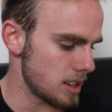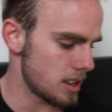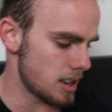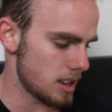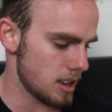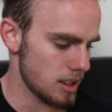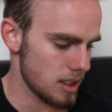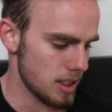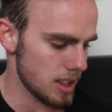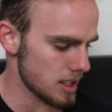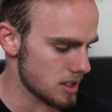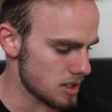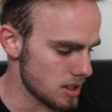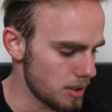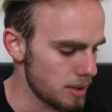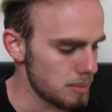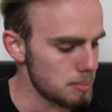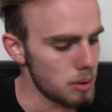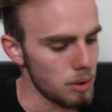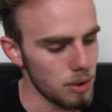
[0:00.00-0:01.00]
you know, that's
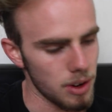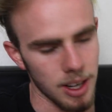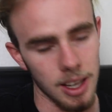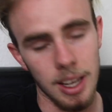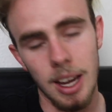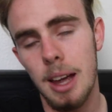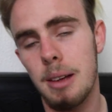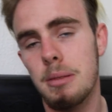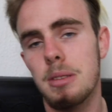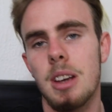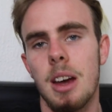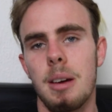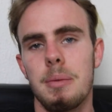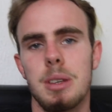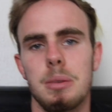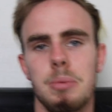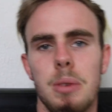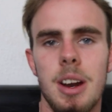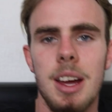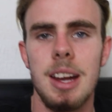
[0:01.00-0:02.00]
so important. Game time
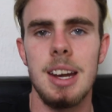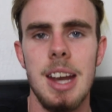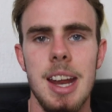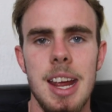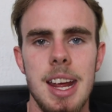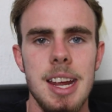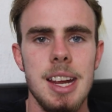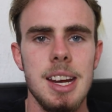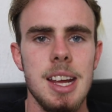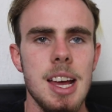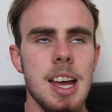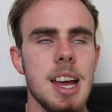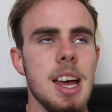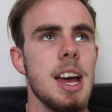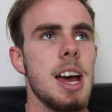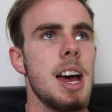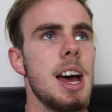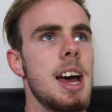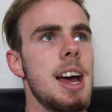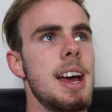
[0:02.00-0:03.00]
is what I need.
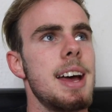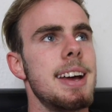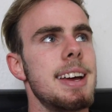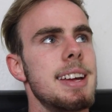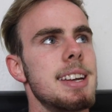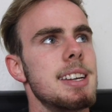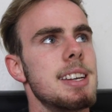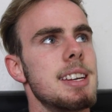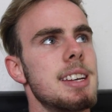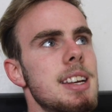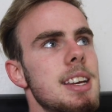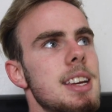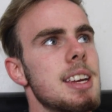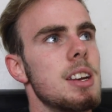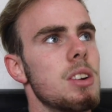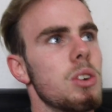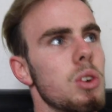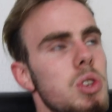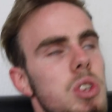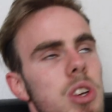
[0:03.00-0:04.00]
And
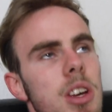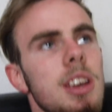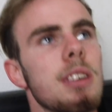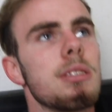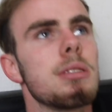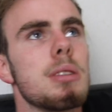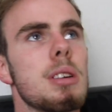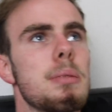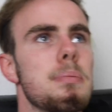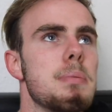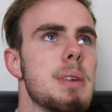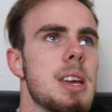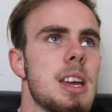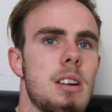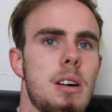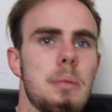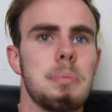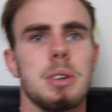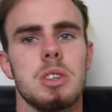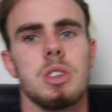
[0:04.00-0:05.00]
it also gives me
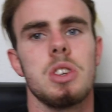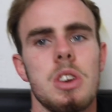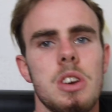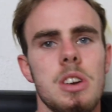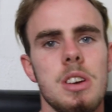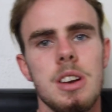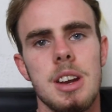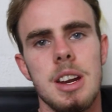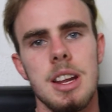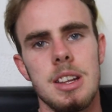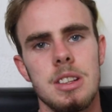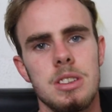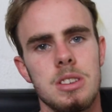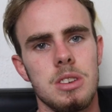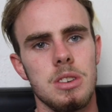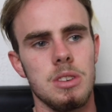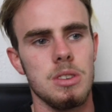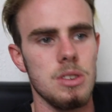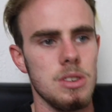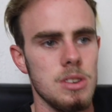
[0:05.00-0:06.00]
an opportunity
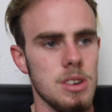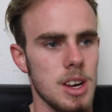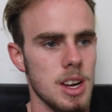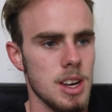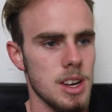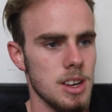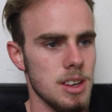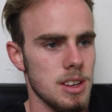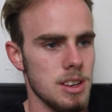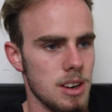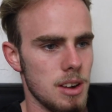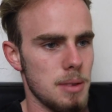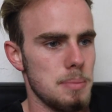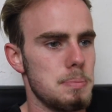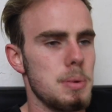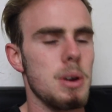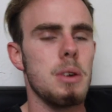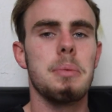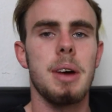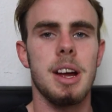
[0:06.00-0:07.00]
to, you know,
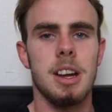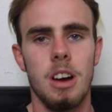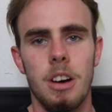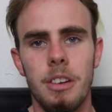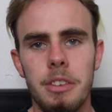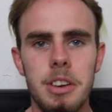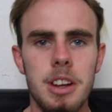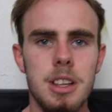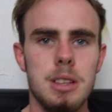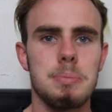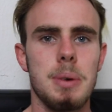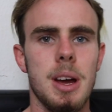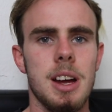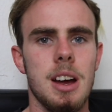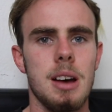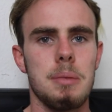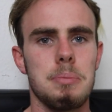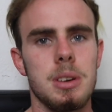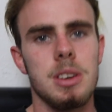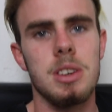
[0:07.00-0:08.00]
build my confidence back
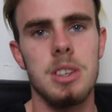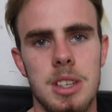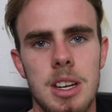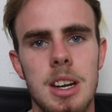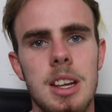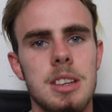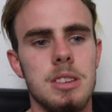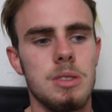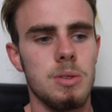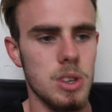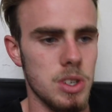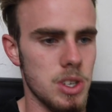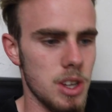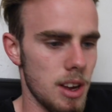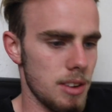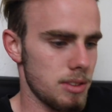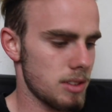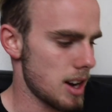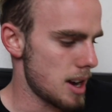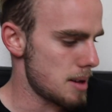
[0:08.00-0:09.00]
up because it is
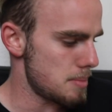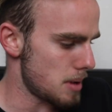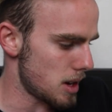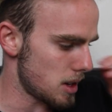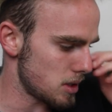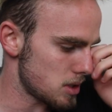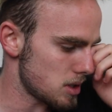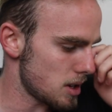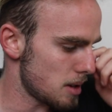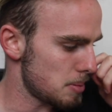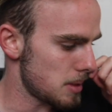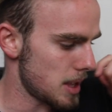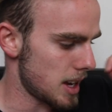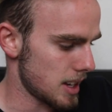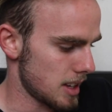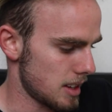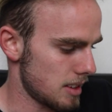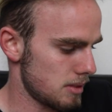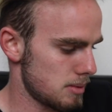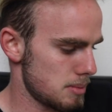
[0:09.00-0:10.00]
reserve grade, but on top of that,
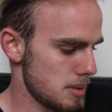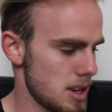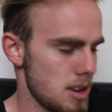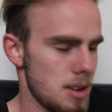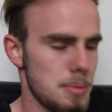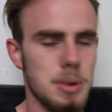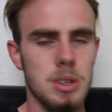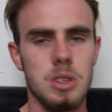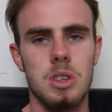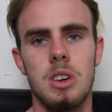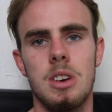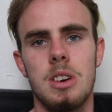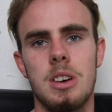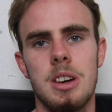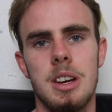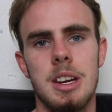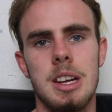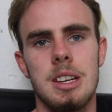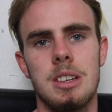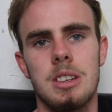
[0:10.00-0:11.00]
it gives me an
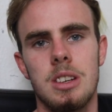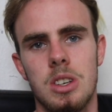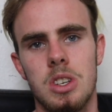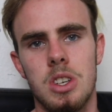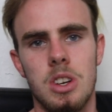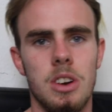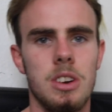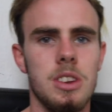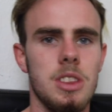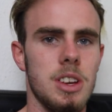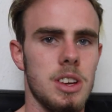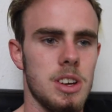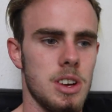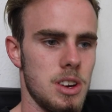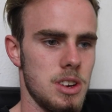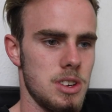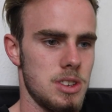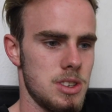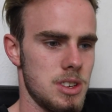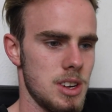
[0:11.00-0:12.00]
opportunity to show to the
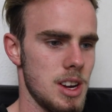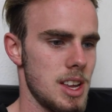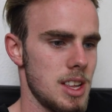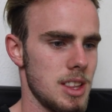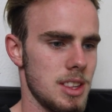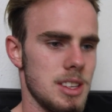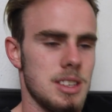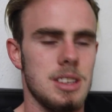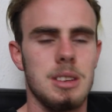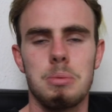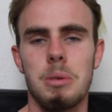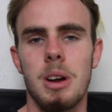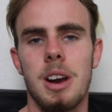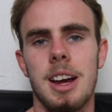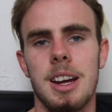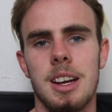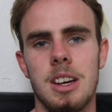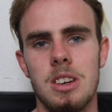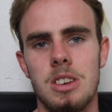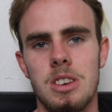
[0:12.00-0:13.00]
coach, this is what
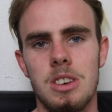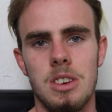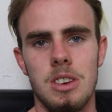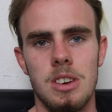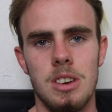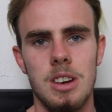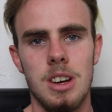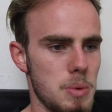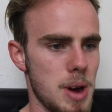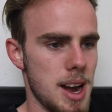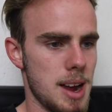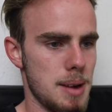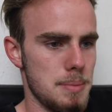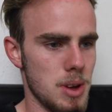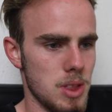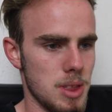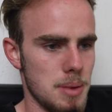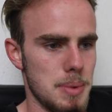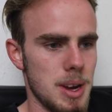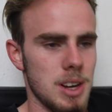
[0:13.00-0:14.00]
I can do. When I'm
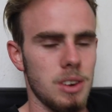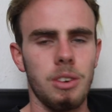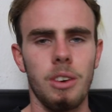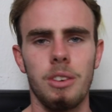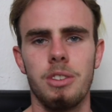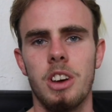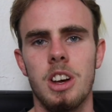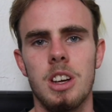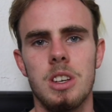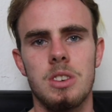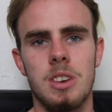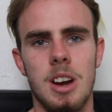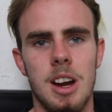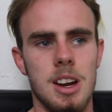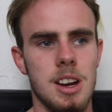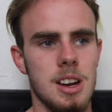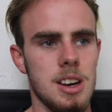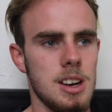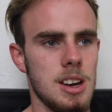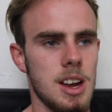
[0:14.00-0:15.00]
on the bench for first
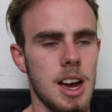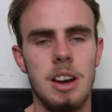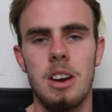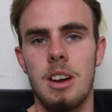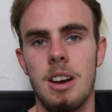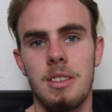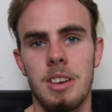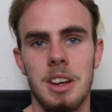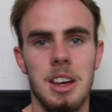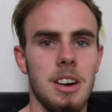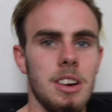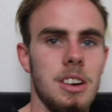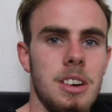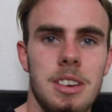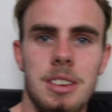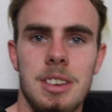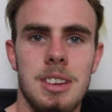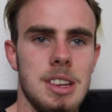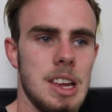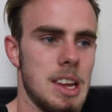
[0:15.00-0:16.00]
grade and I don't even get
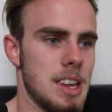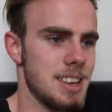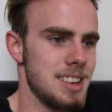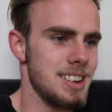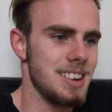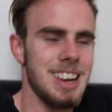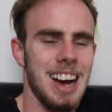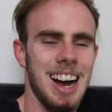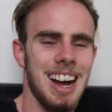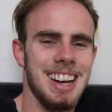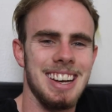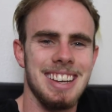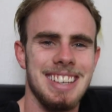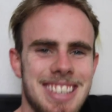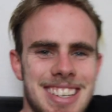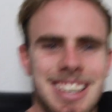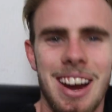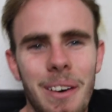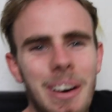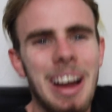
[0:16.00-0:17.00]
on, you can't
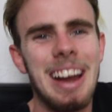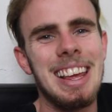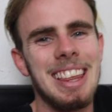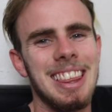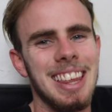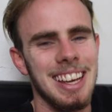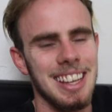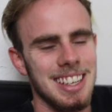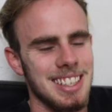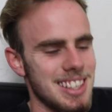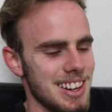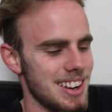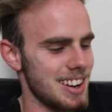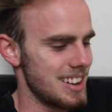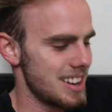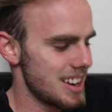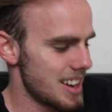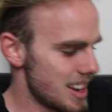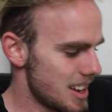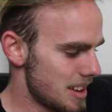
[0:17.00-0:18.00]
show anything.
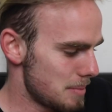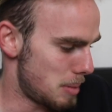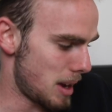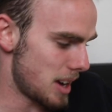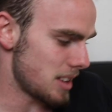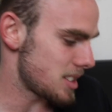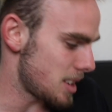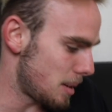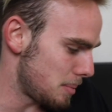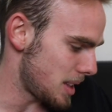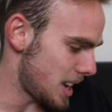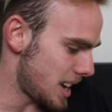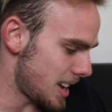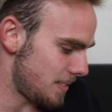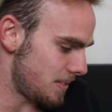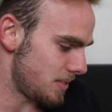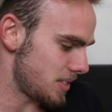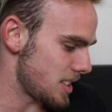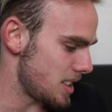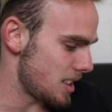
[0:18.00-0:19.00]
So, but on top of
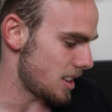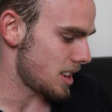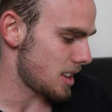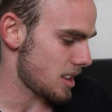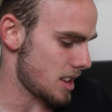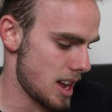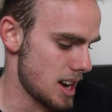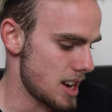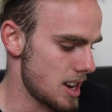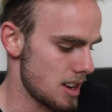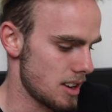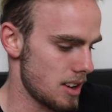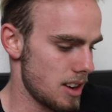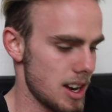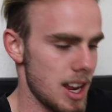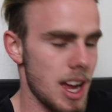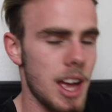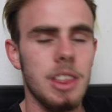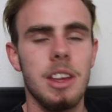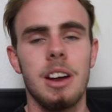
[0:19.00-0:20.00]
that, you know, I need to go
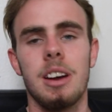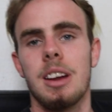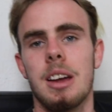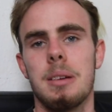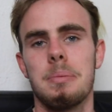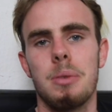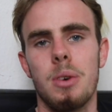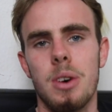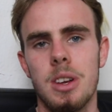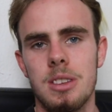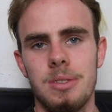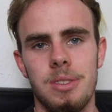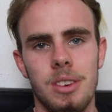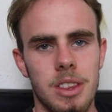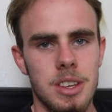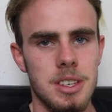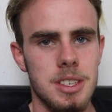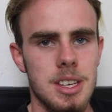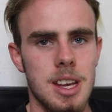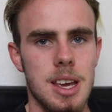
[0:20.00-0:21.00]
down there and get points for
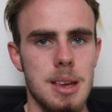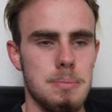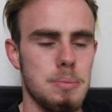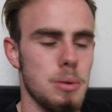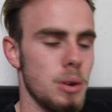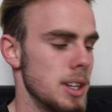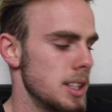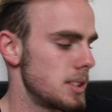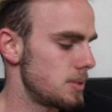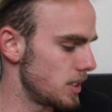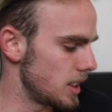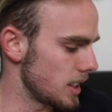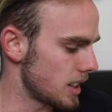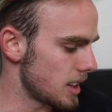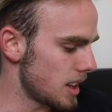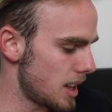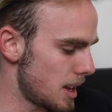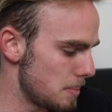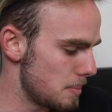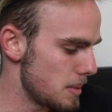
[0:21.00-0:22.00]
this team, points for the
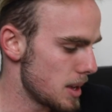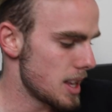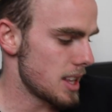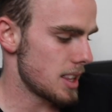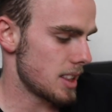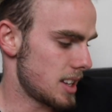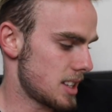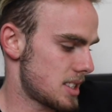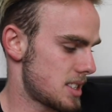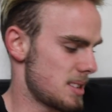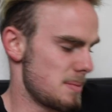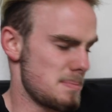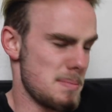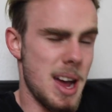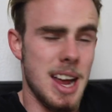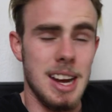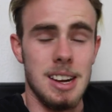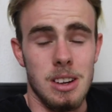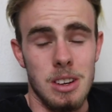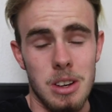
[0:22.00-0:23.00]
club. That's the
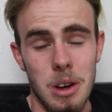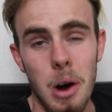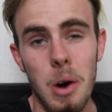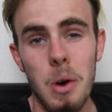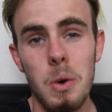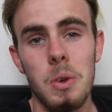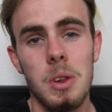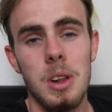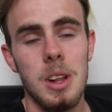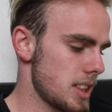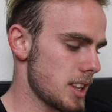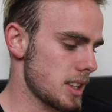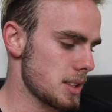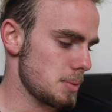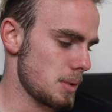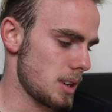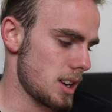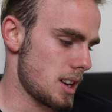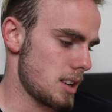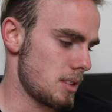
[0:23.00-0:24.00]
main goal. And
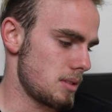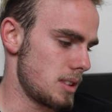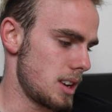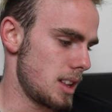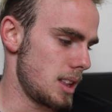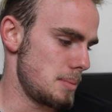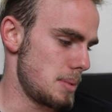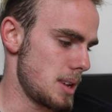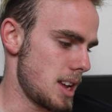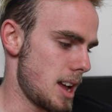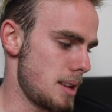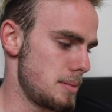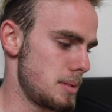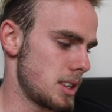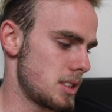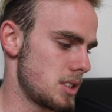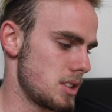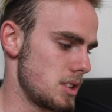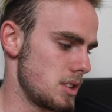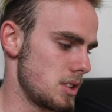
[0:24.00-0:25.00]
that's what I'll really be
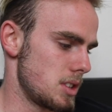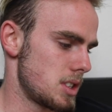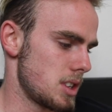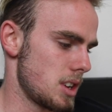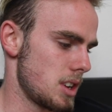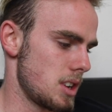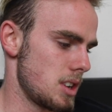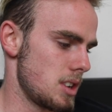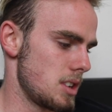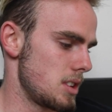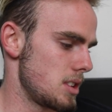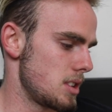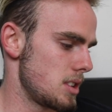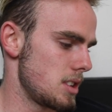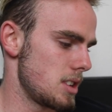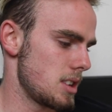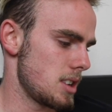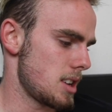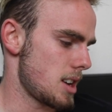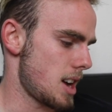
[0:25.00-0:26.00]
aiming to do. So,
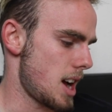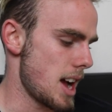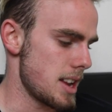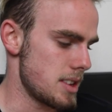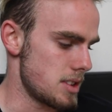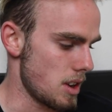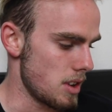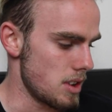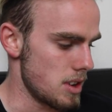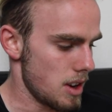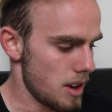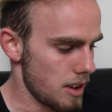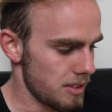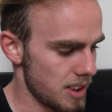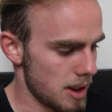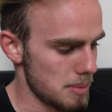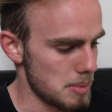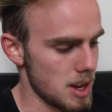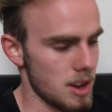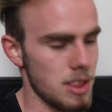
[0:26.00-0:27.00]
you know, I don't know if
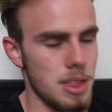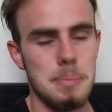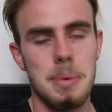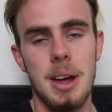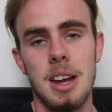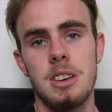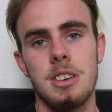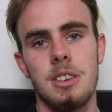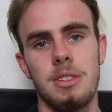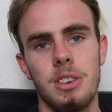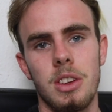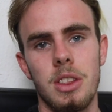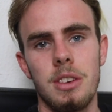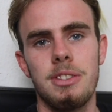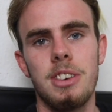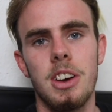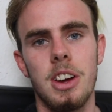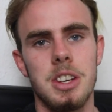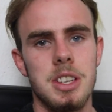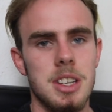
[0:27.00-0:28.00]
I'll be on the bench for the
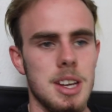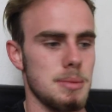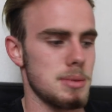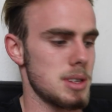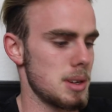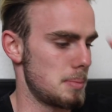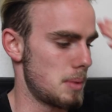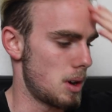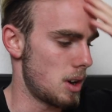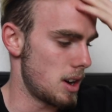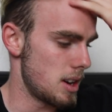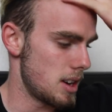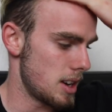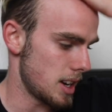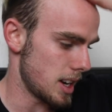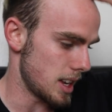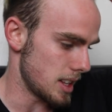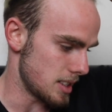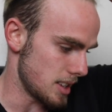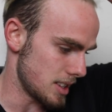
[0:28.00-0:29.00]
first team tomorrow.
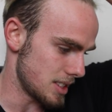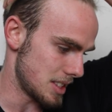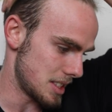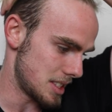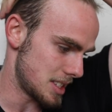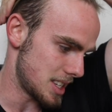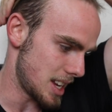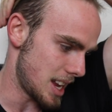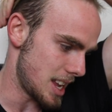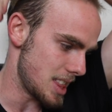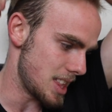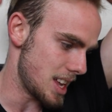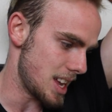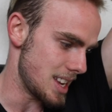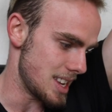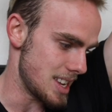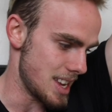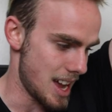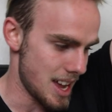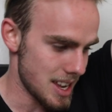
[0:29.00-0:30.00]
It doesn't say there
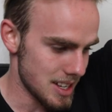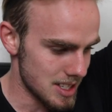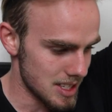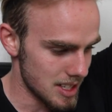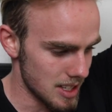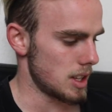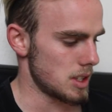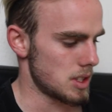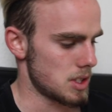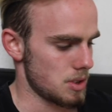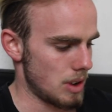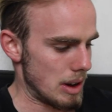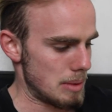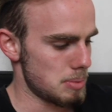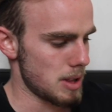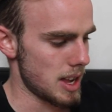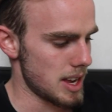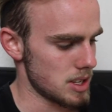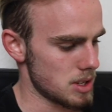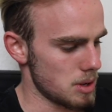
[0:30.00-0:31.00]
yet. There's three
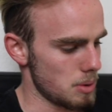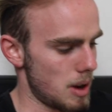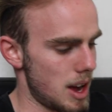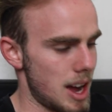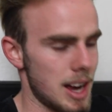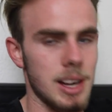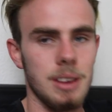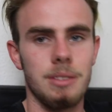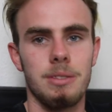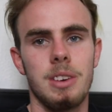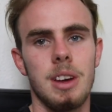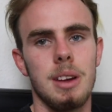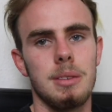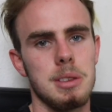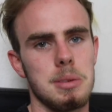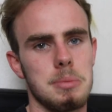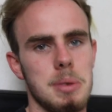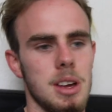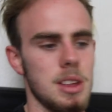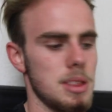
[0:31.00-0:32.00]
players who are
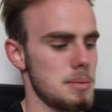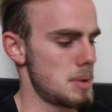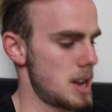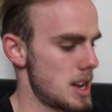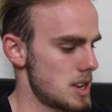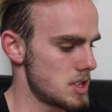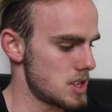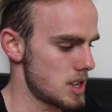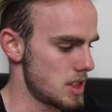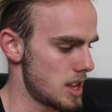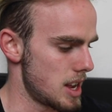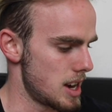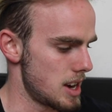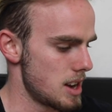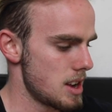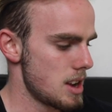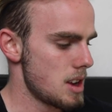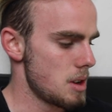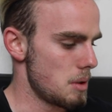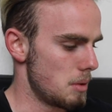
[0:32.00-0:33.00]
confirmed to be on the bench and
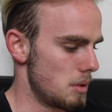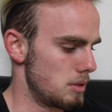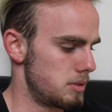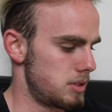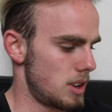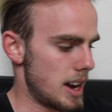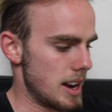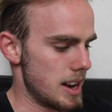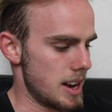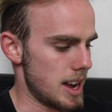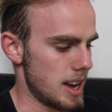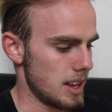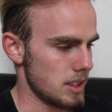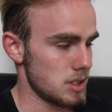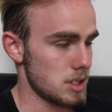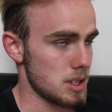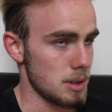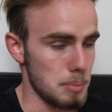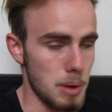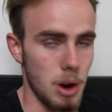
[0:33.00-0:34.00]
then we'll find
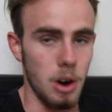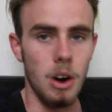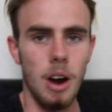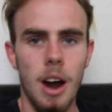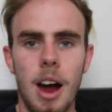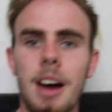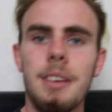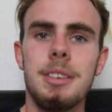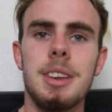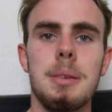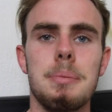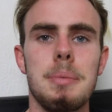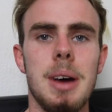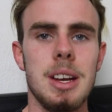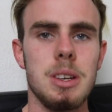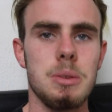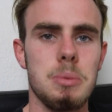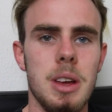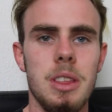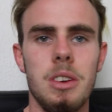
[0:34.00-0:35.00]
out tomorrow after the
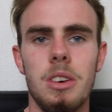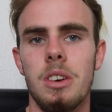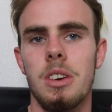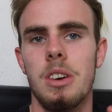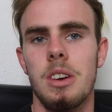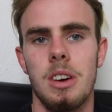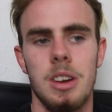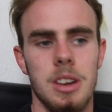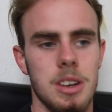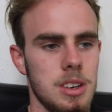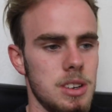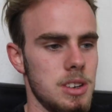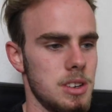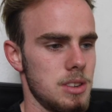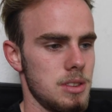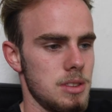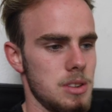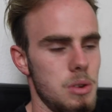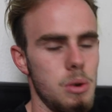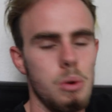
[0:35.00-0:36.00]
match whether or not
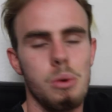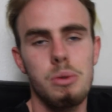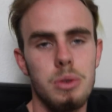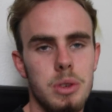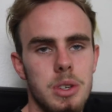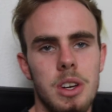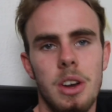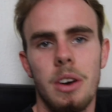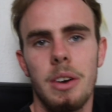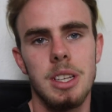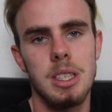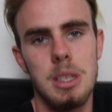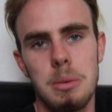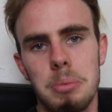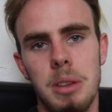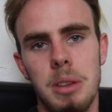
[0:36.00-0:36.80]
who's going to